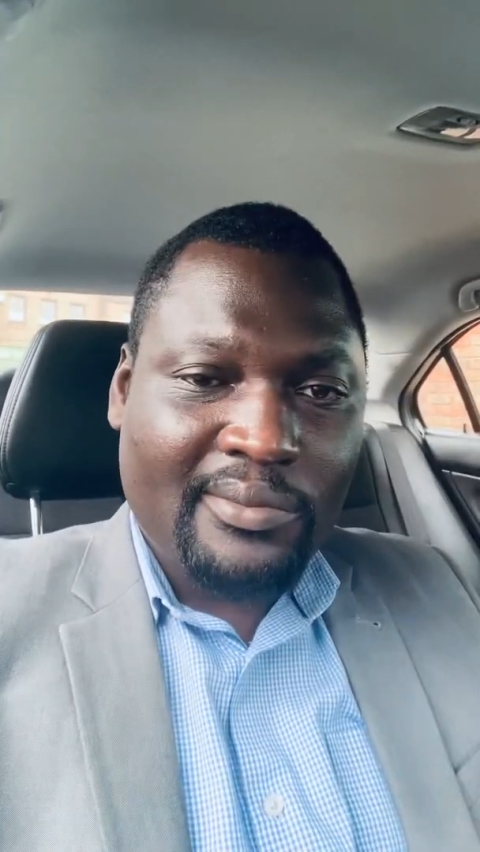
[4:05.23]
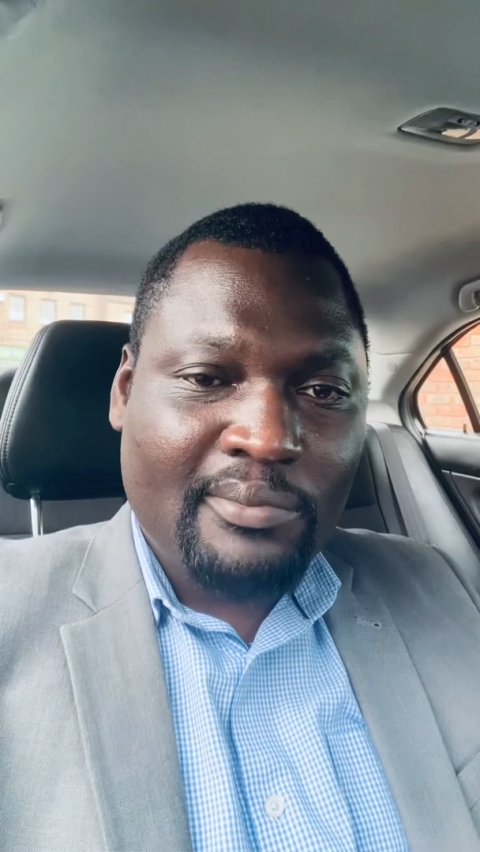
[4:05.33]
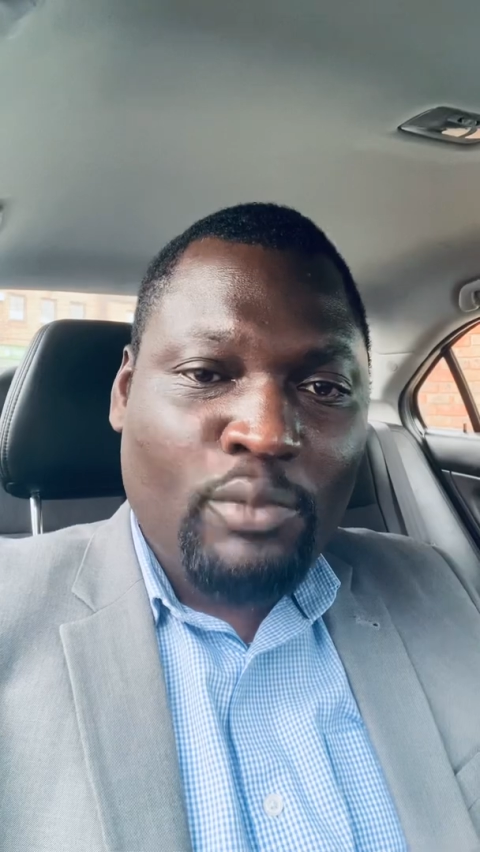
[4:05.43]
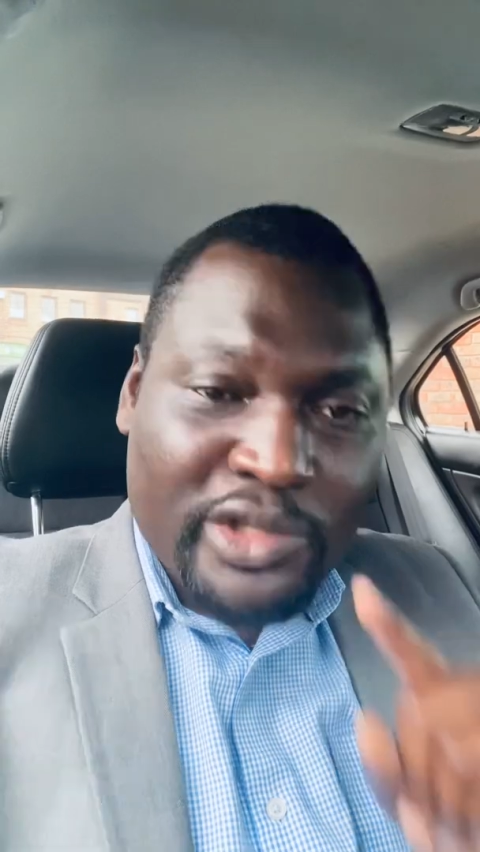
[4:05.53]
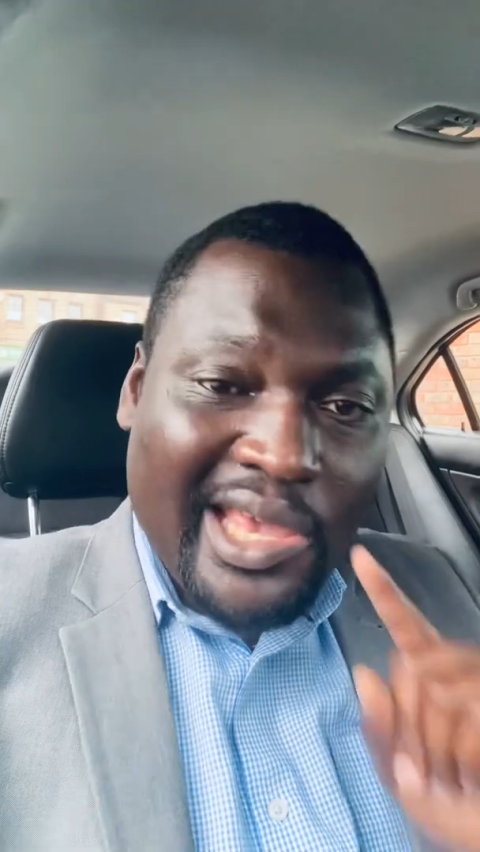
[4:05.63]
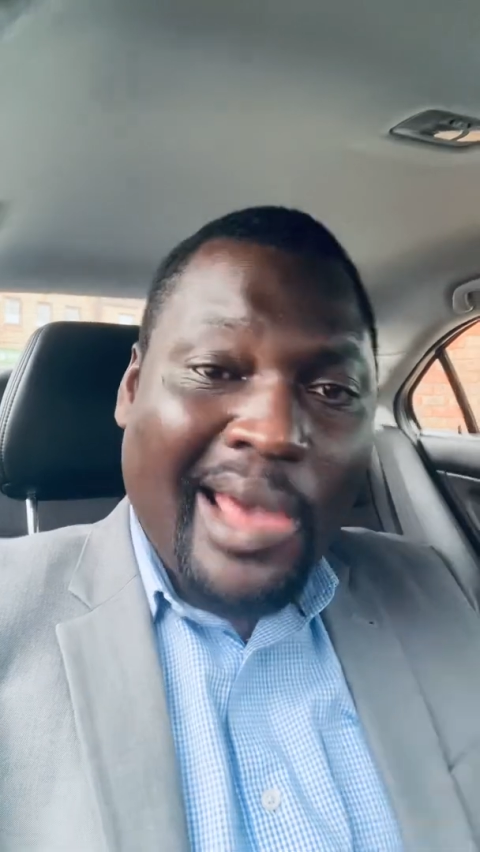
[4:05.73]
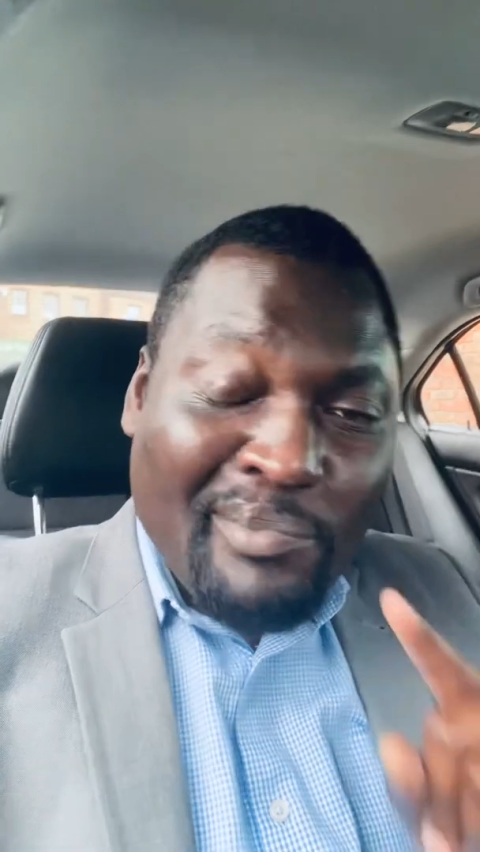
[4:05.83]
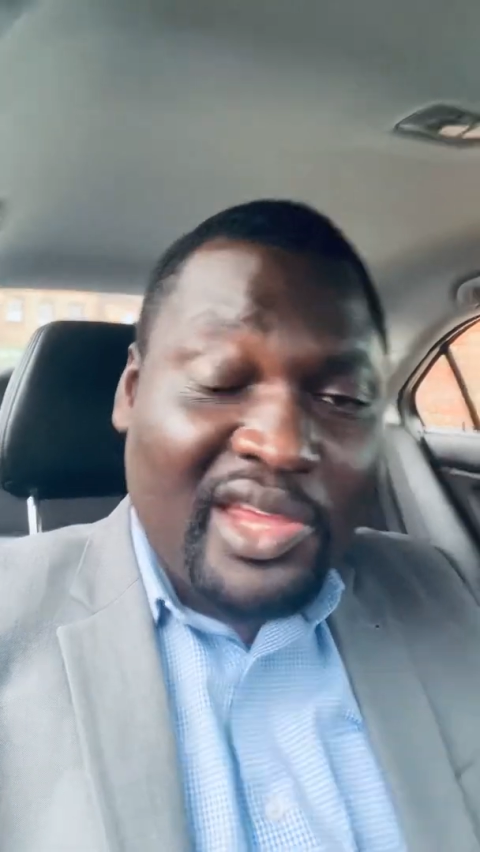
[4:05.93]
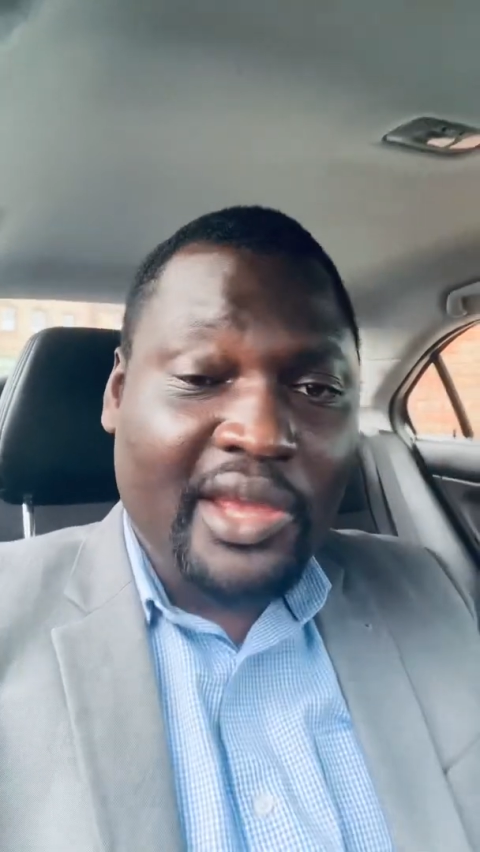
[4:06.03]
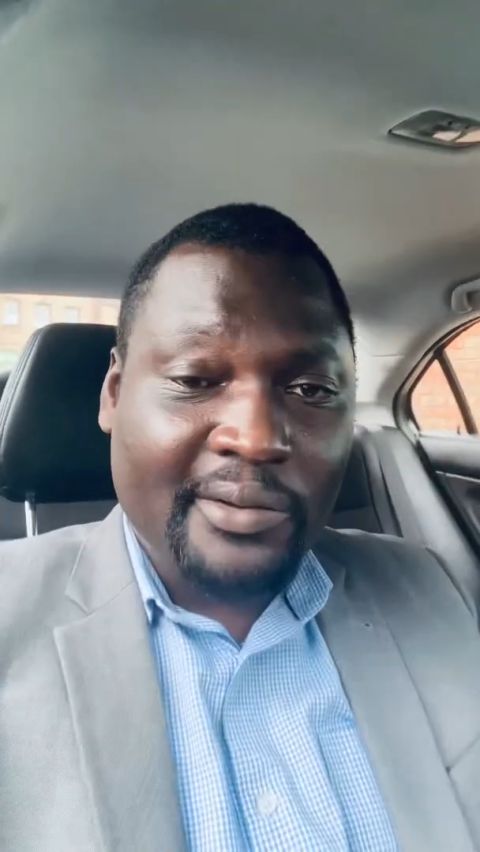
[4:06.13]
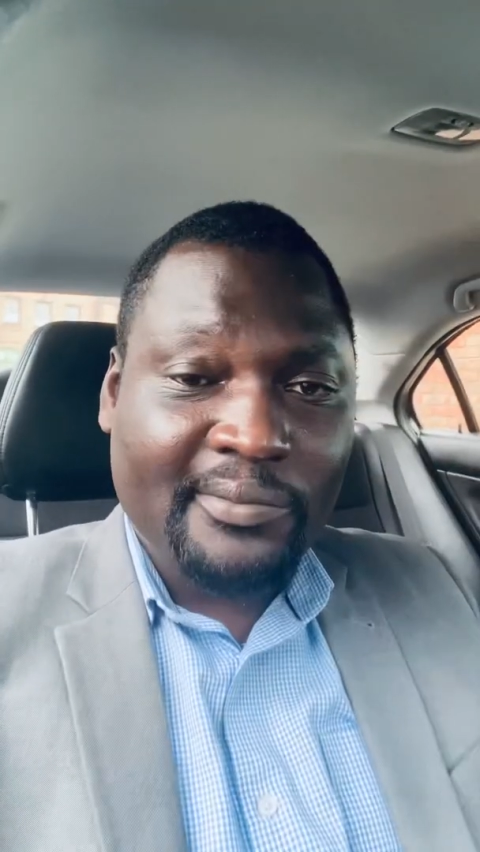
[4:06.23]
Moji MP.